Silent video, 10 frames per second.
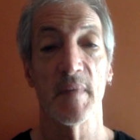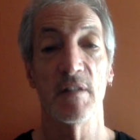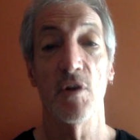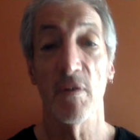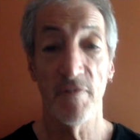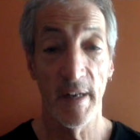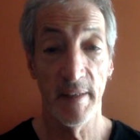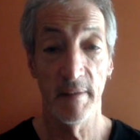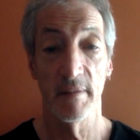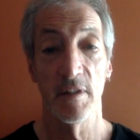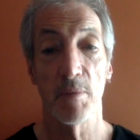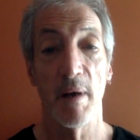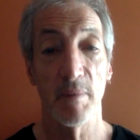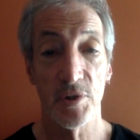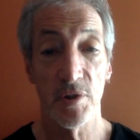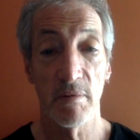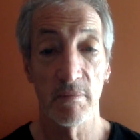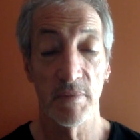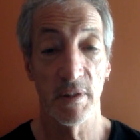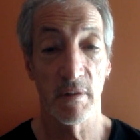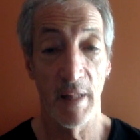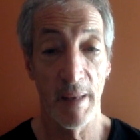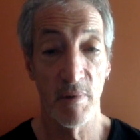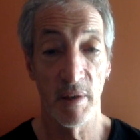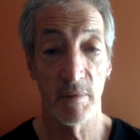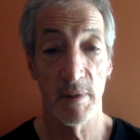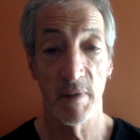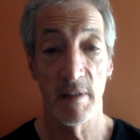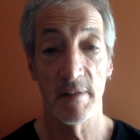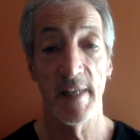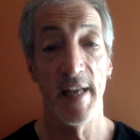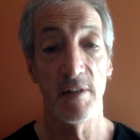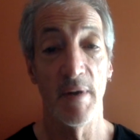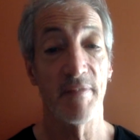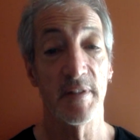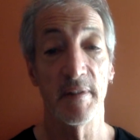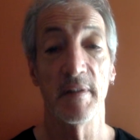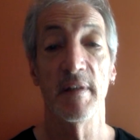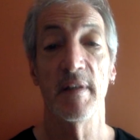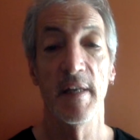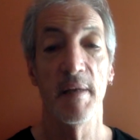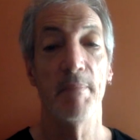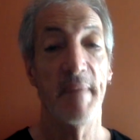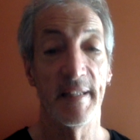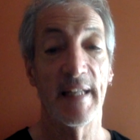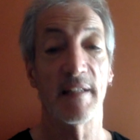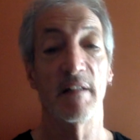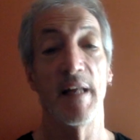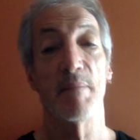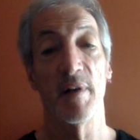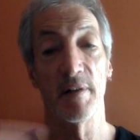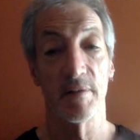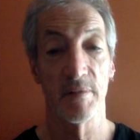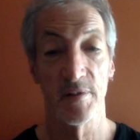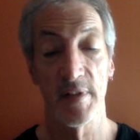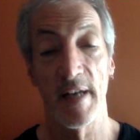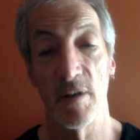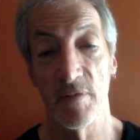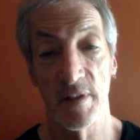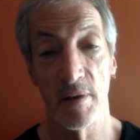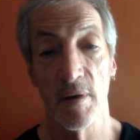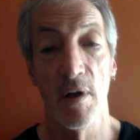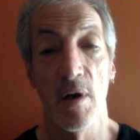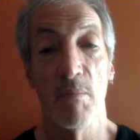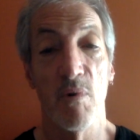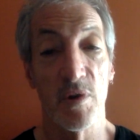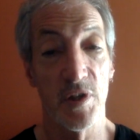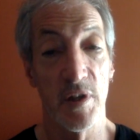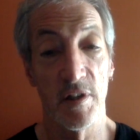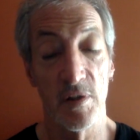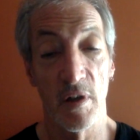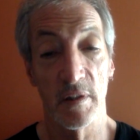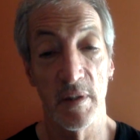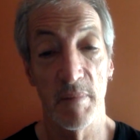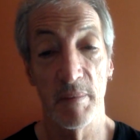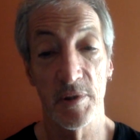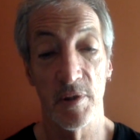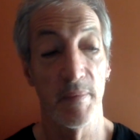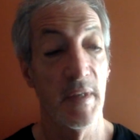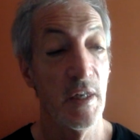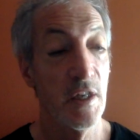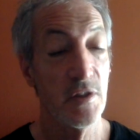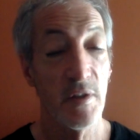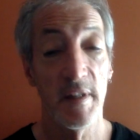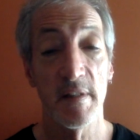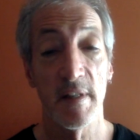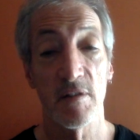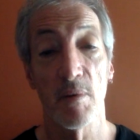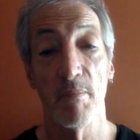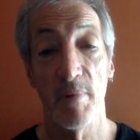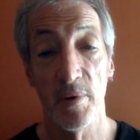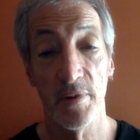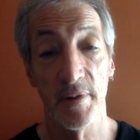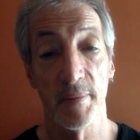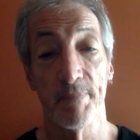notify your publisher when you're collaborating with someone else, and you have to make that collaborator sign over their portion of the song to the publisher. So these things are both